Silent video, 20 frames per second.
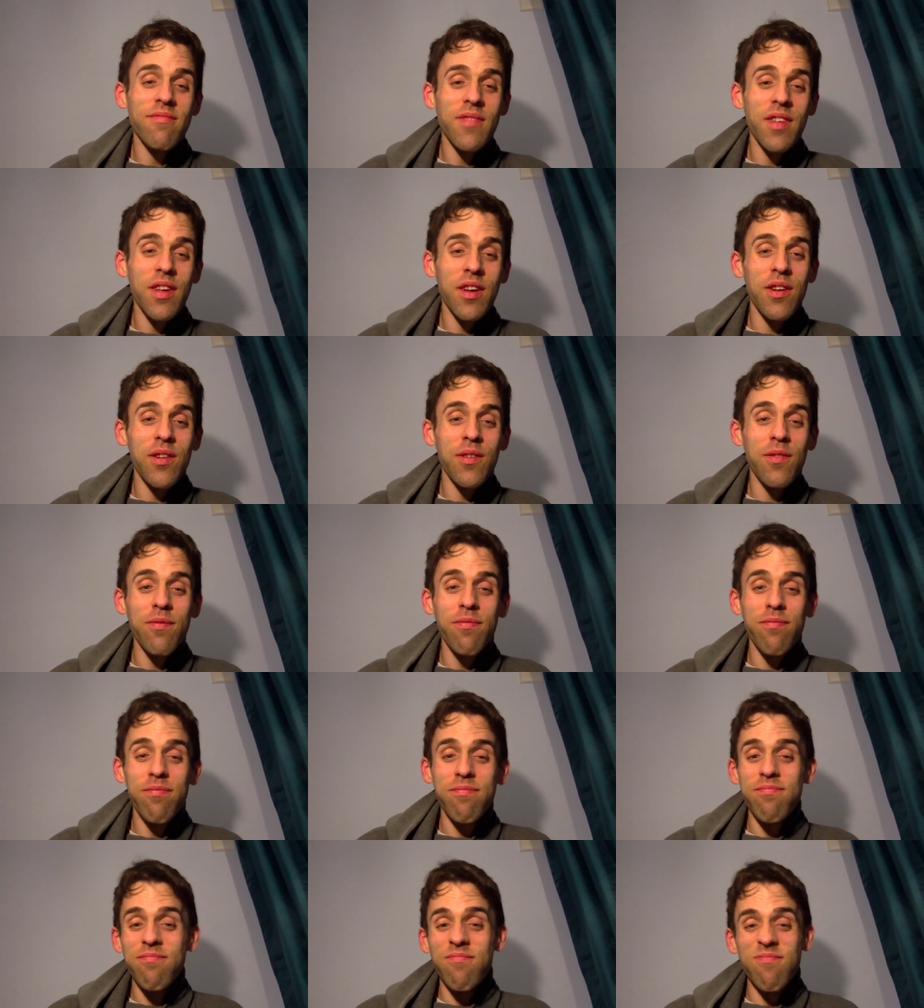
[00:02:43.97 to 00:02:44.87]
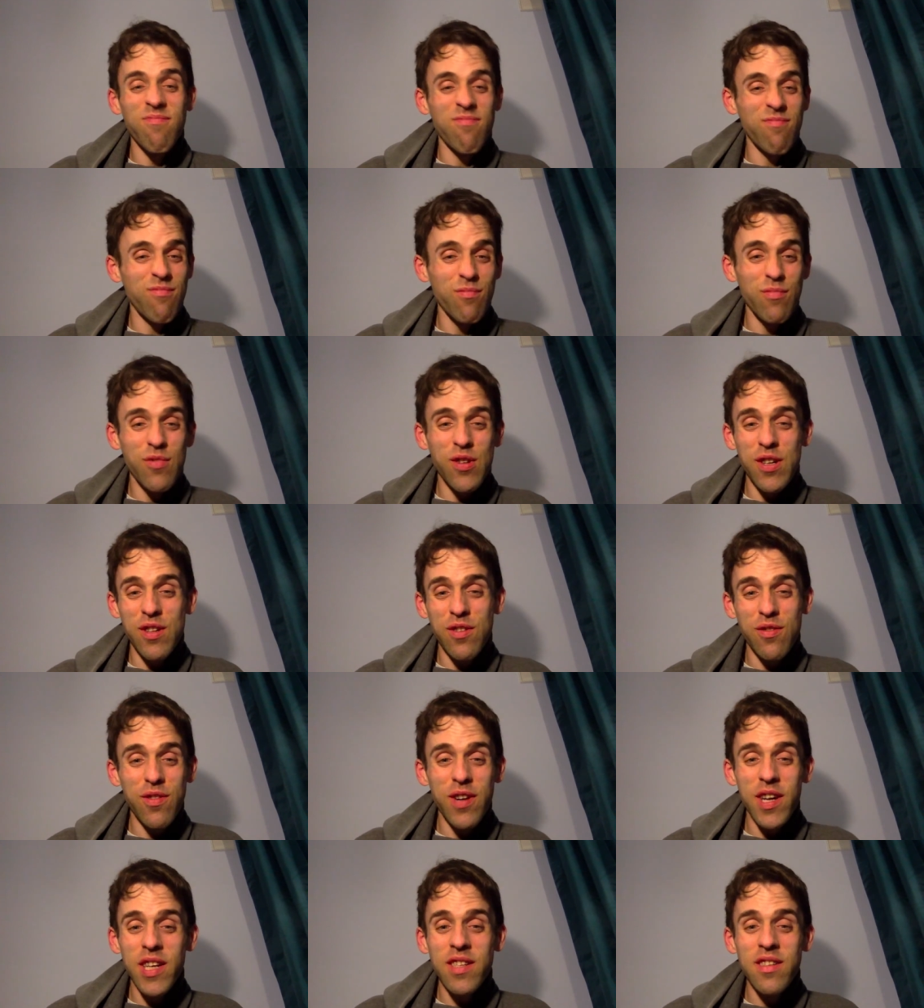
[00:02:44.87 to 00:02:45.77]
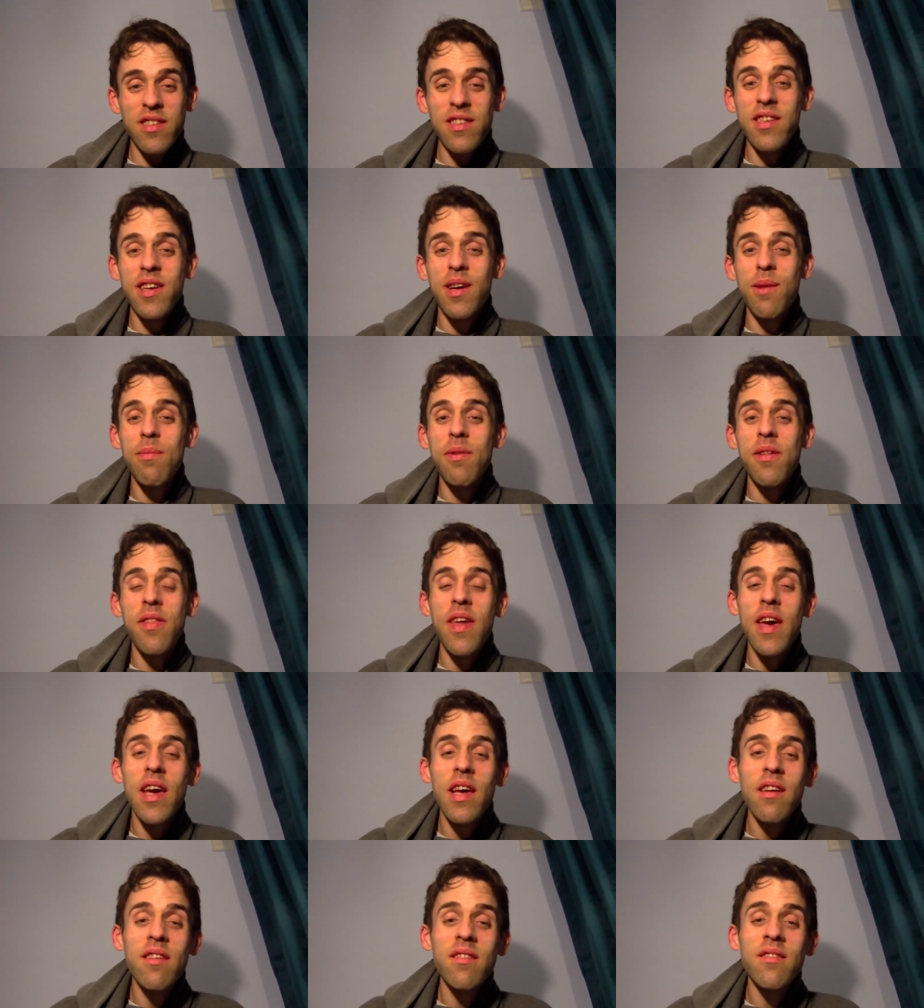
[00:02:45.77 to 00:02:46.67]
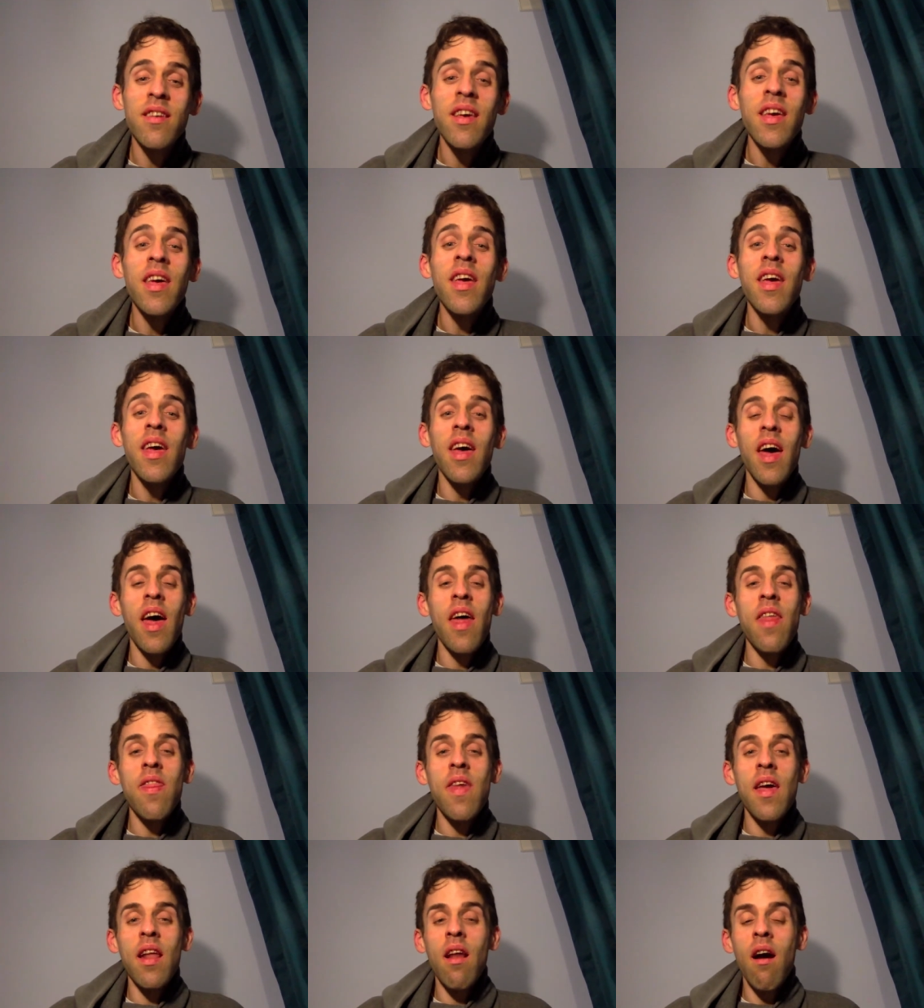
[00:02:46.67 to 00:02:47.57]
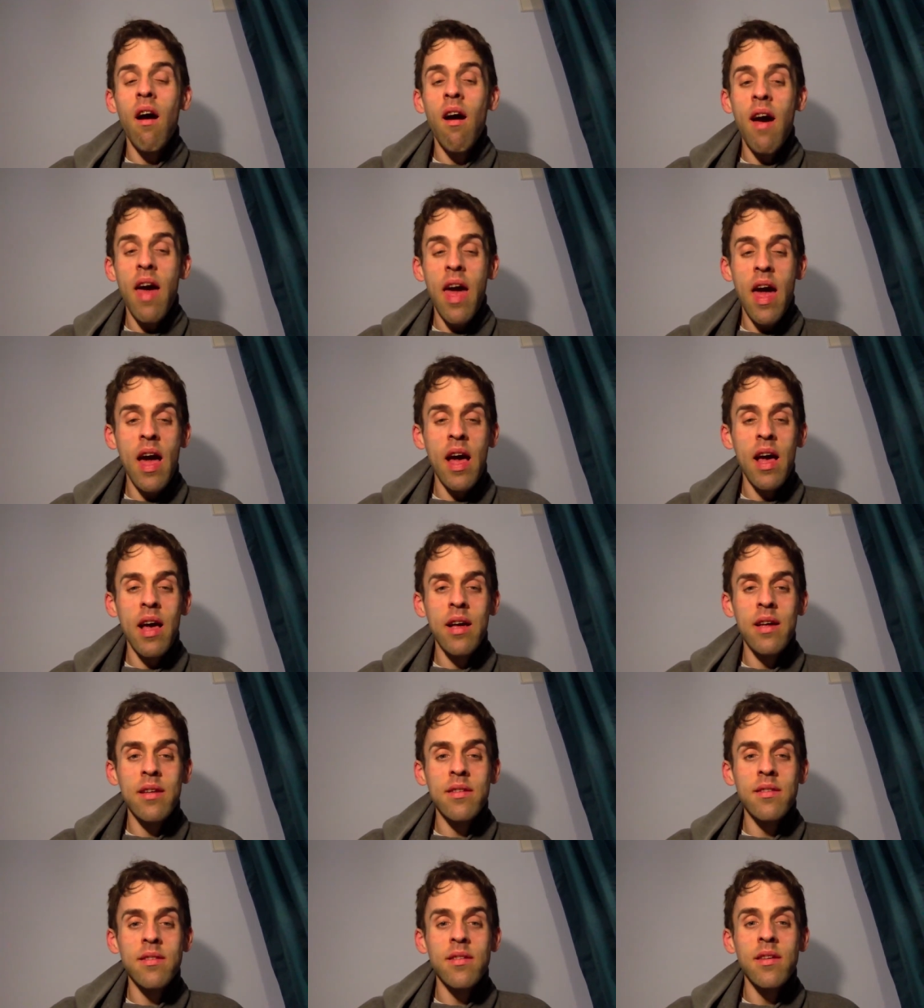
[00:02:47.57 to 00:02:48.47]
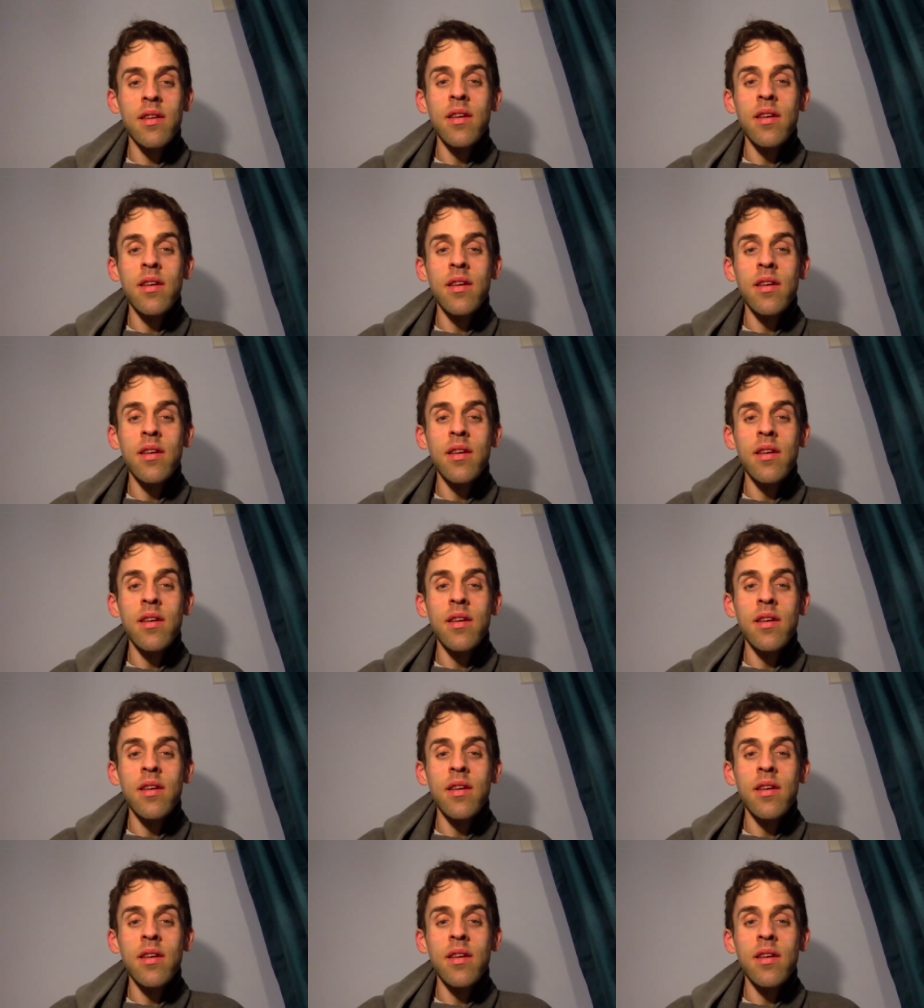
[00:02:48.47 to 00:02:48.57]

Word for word: kind of reiterated a couple of things, and then I had